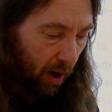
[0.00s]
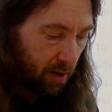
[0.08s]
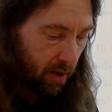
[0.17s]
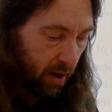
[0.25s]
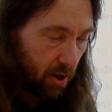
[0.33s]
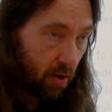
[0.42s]

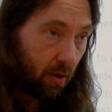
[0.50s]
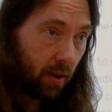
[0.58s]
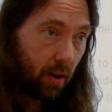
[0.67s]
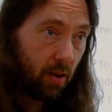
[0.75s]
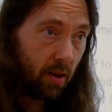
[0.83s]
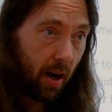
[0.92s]
isolation on the
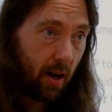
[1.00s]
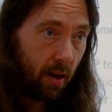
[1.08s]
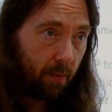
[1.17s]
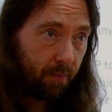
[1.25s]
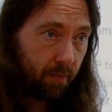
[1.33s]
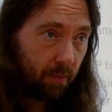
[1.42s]
container.
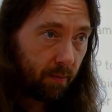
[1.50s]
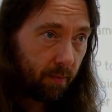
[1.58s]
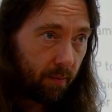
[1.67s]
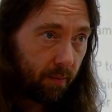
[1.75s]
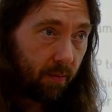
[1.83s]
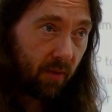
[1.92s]

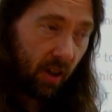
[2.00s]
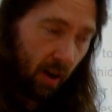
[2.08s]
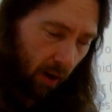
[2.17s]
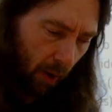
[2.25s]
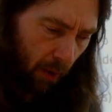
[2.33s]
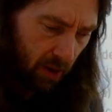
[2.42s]

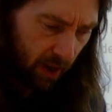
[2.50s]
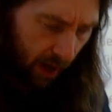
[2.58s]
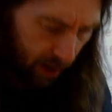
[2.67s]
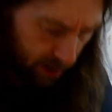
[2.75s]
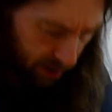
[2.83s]
I'll go on to that in a